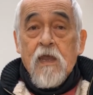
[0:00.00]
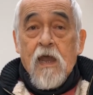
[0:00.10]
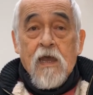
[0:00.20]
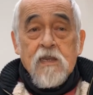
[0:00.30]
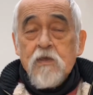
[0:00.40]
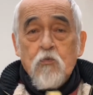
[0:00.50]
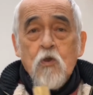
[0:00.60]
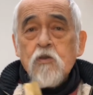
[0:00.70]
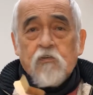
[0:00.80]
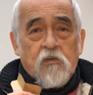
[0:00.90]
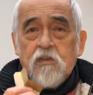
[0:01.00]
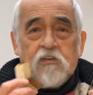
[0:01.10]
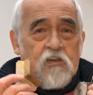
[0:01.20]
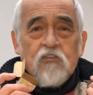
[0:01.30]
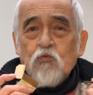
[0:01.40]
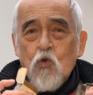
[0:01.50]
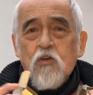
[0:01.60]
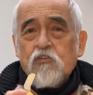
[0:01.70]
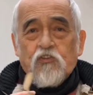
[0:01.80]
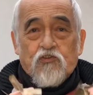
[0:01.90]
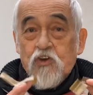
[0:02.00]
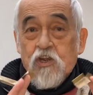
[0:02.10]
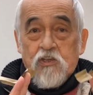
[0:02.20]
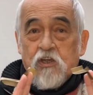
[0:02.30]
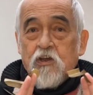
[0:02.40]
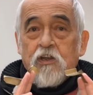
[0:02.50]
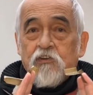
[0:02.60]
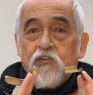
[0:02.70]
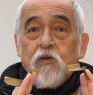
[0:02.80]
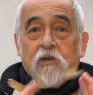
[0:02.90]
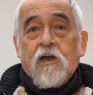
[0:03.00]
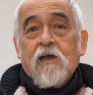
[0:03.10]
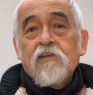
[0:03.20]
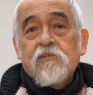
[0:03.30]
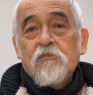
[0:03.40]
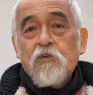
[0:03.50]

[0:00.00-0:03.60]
And it works, it just works a treat. You've got to do it, guys.